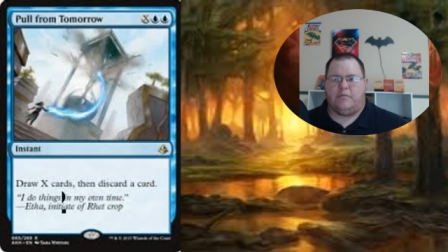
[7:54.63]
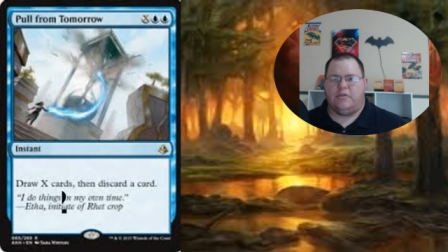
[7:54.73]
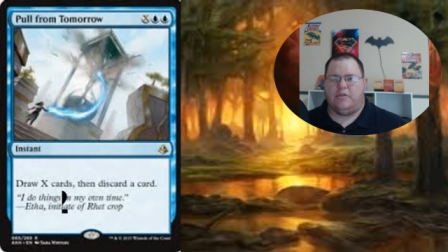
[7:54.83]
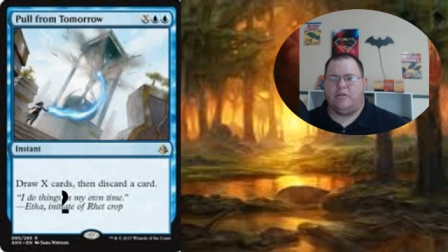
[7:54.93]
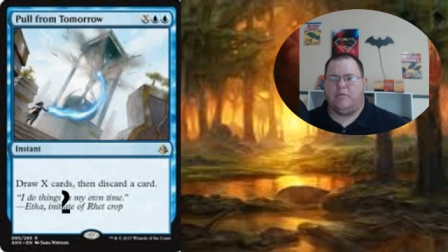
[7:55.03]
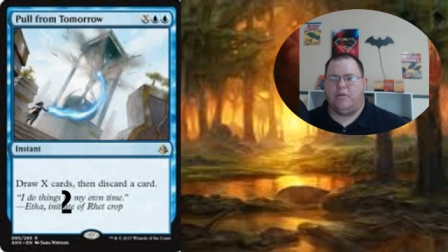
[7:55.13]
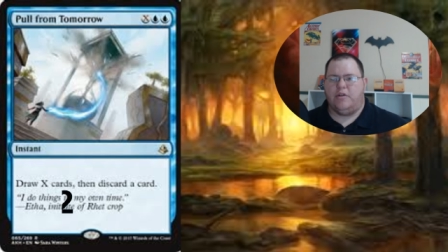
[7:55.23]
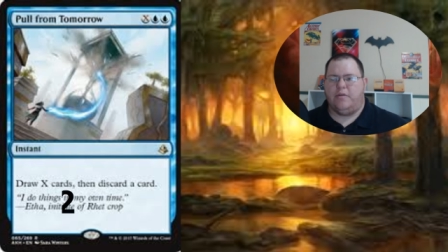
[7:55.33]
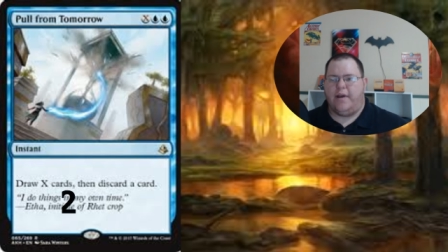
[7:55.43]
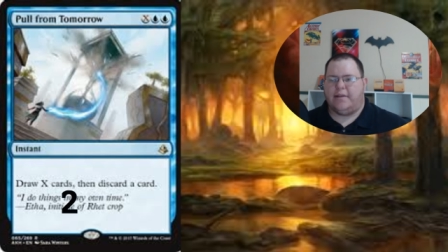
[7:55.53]
2
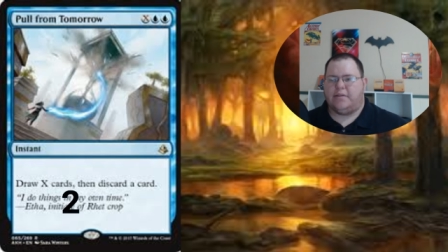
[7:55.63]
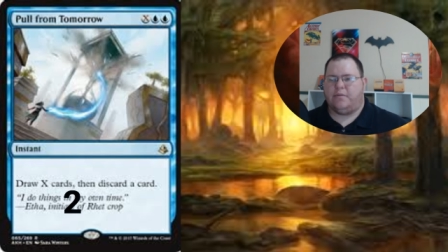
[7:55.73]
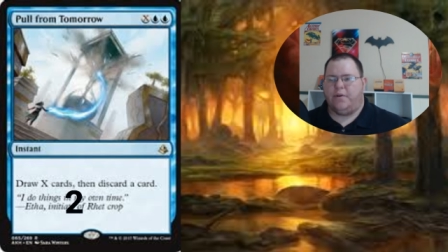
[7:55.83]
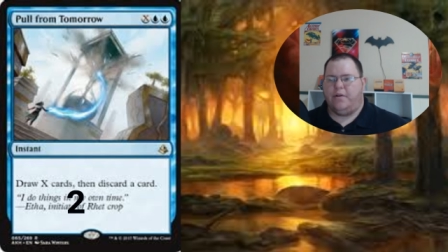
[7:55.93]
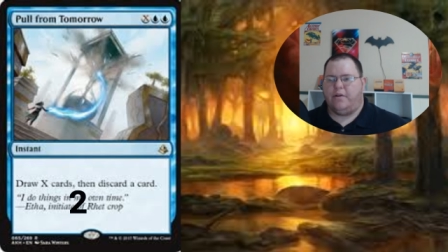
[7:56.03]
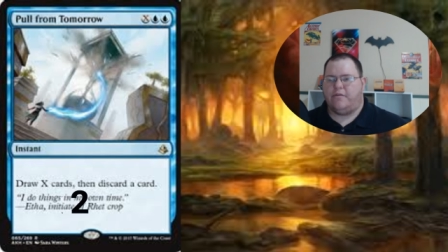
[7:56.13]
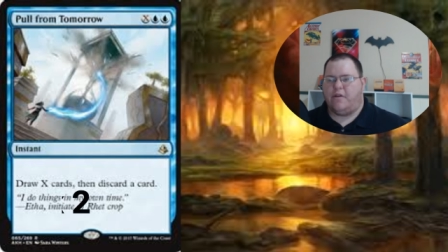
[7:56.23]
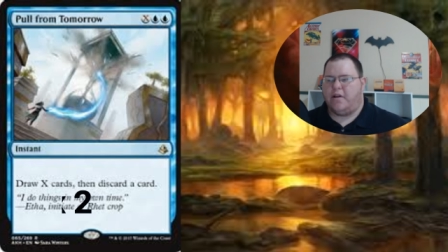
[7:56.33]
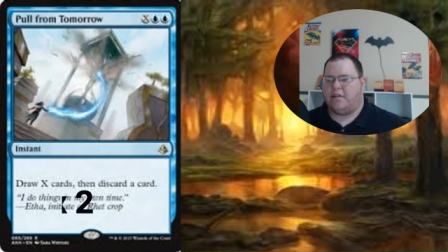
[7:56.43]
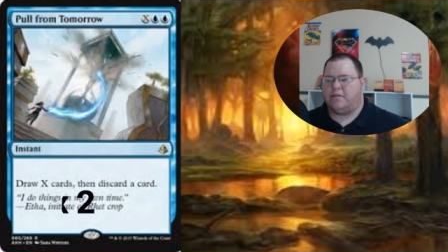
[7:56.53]
blue X, where you can draw
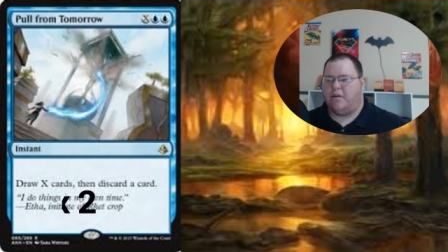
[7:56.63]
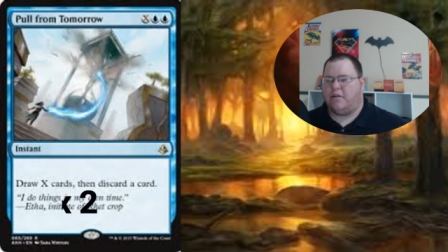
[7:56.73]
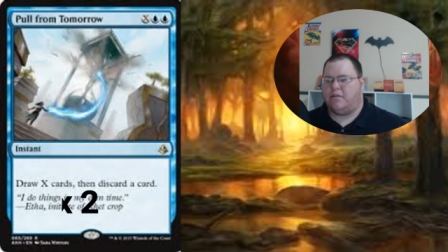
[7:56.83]
X cards,